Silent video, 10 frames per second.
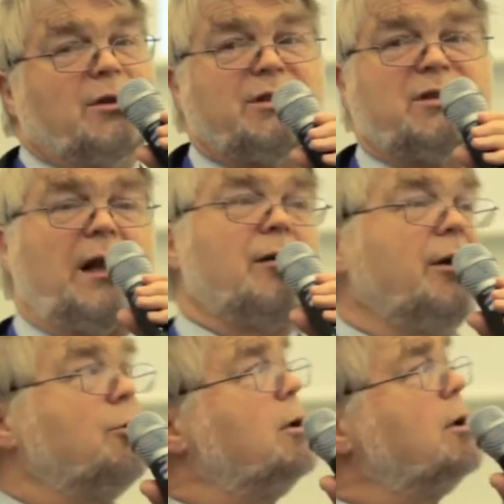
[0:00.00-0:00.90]
to salaried
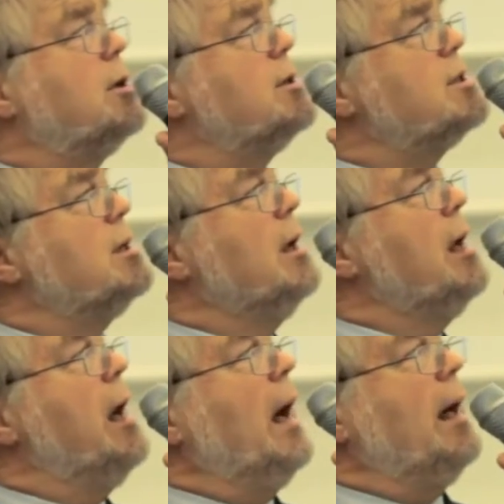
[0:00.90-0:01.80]
workers,
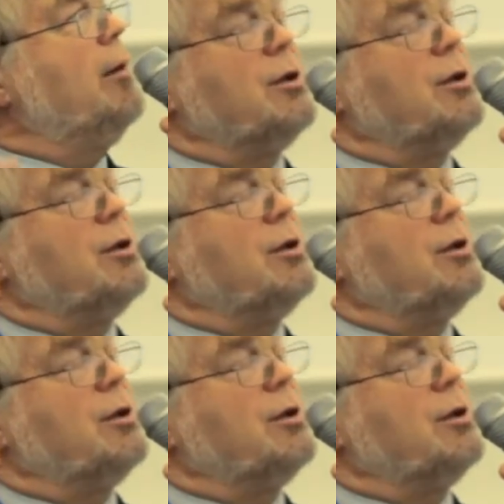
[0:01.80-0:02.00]
and the